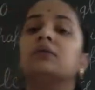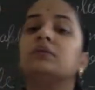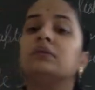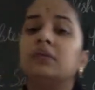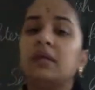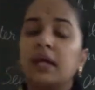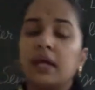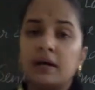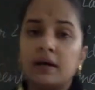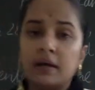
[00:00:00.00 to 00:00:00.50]

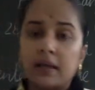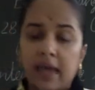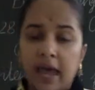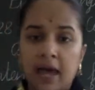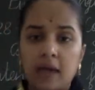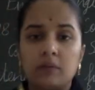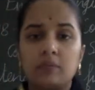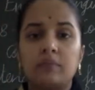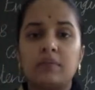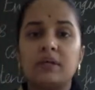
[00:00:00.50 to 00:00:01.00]
There
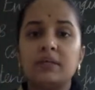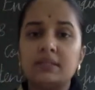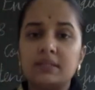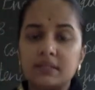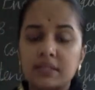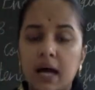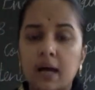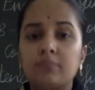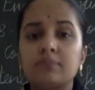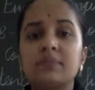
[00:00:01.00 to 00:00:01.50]
can be
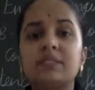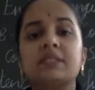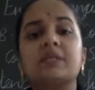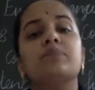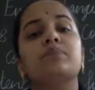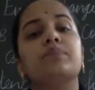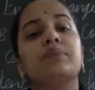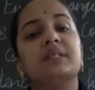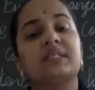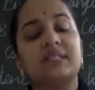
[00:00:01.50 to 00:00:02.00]
some
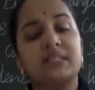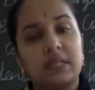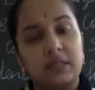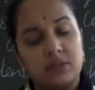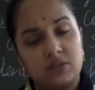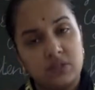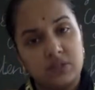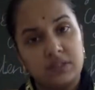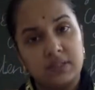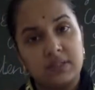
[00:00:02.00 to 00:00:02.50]
simple
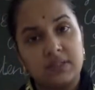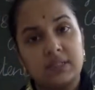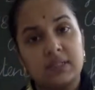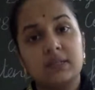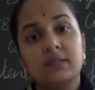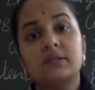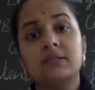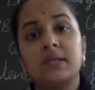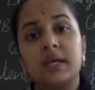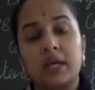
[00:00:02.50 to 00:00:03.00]

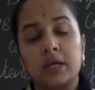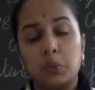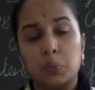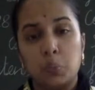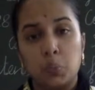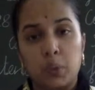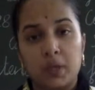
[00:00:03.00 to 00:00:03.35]
sentences in